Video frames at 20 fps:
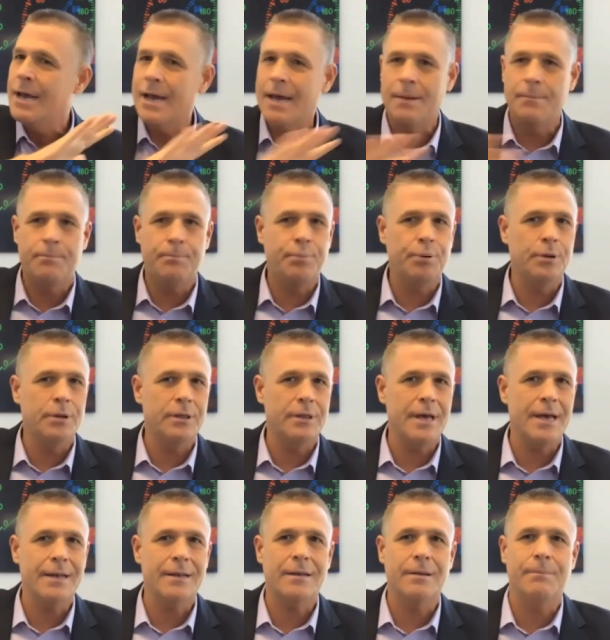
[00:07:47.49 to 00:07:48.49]
and put
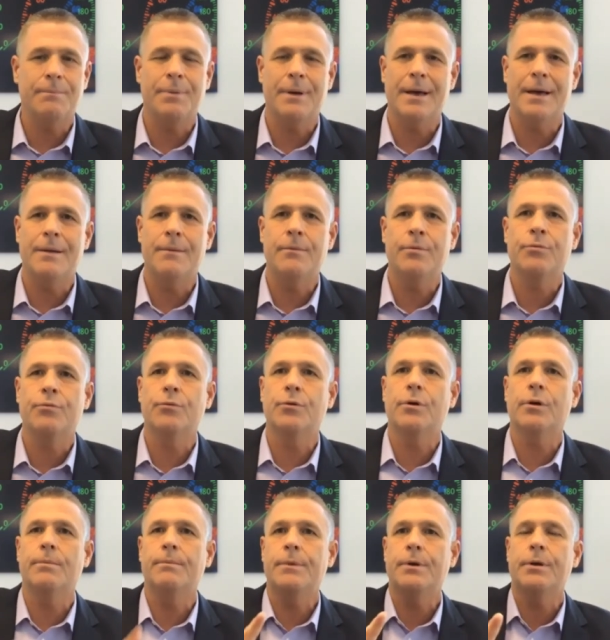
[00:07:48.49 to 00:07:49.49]
that to bed through
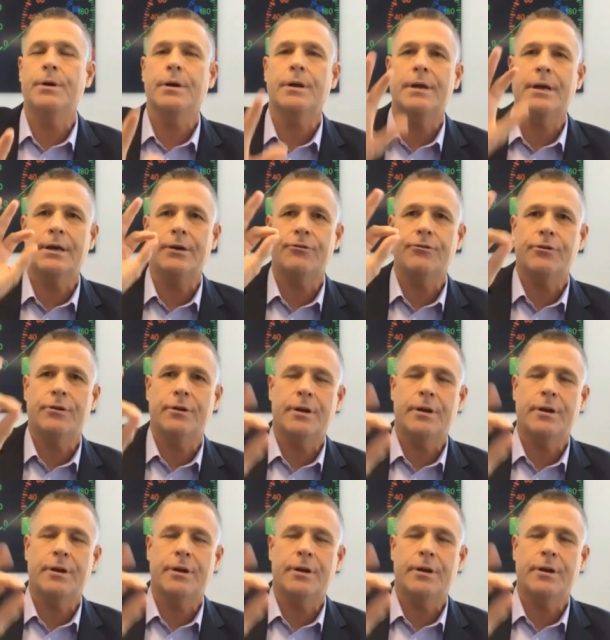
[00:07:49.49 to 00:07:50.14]
communication